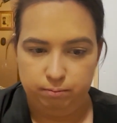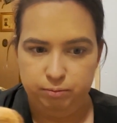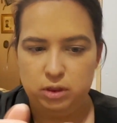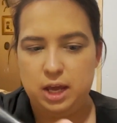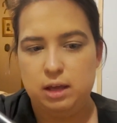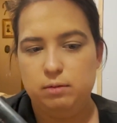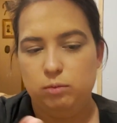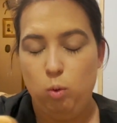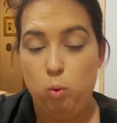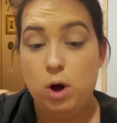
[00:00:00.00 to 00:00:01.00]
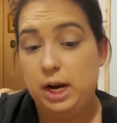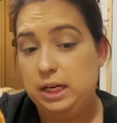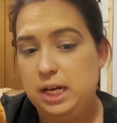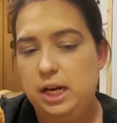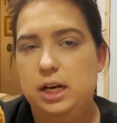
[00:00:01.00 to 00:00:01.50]
like what I
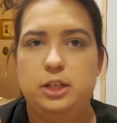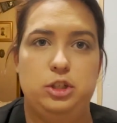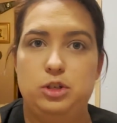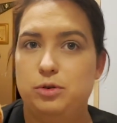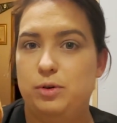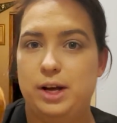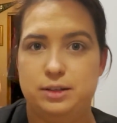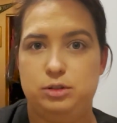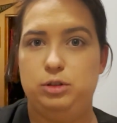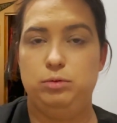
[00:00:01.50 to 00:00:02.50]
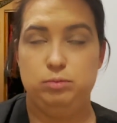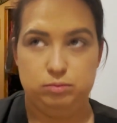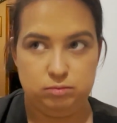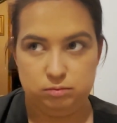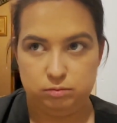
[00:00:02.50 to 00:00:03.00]
need, I just don't know how to
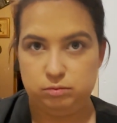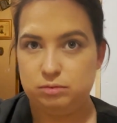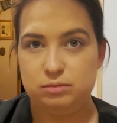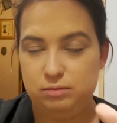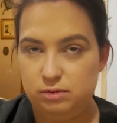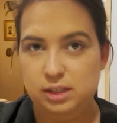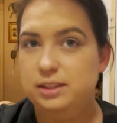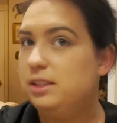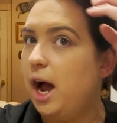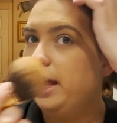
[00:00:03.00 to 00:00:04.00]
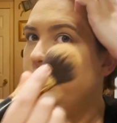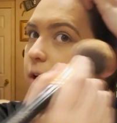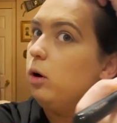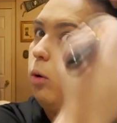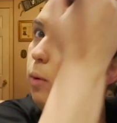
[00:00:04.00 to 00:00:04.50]
style it
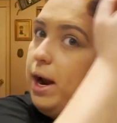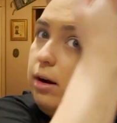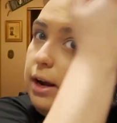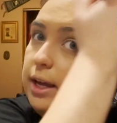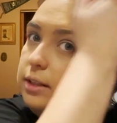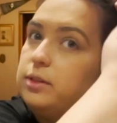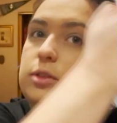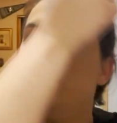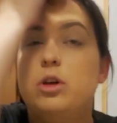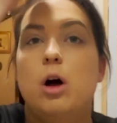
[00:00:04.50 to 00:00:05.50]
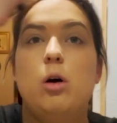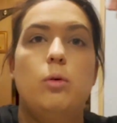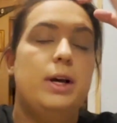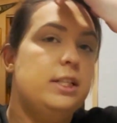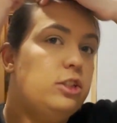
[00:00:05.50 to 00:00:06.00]
or wear it. So
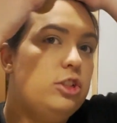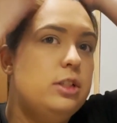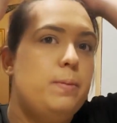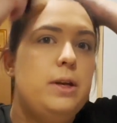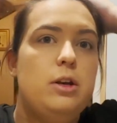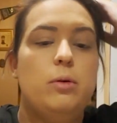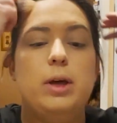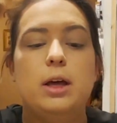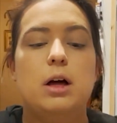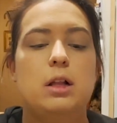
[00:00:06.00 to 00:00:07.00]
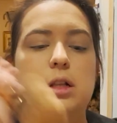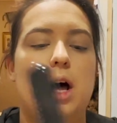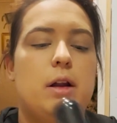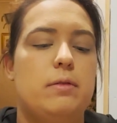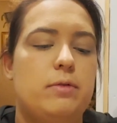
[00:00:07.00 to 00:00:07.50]
it's just been doing a
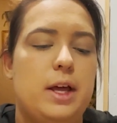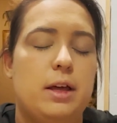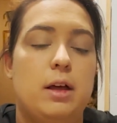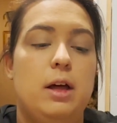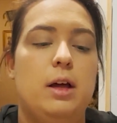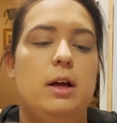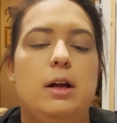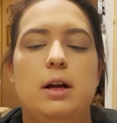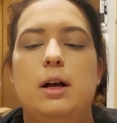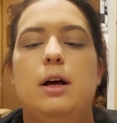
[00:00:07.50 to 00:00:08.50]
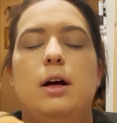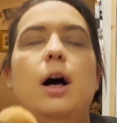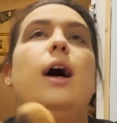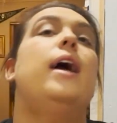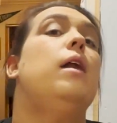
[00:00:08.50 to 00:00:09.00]
lot of like,
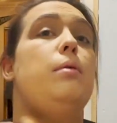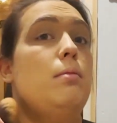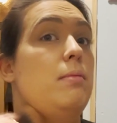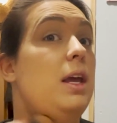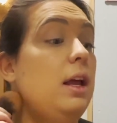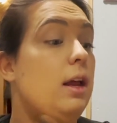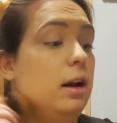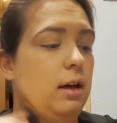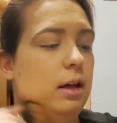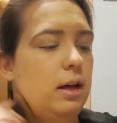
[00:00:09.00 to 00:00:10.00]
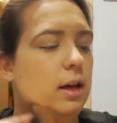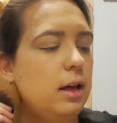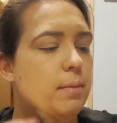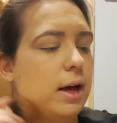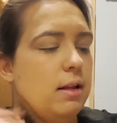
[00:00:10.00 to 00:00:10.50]
I gotta be mean
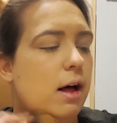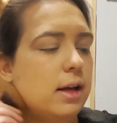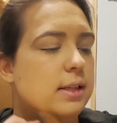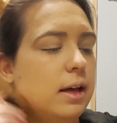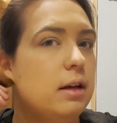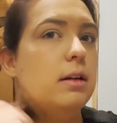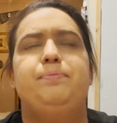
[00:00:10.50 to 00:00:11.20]
in my closet.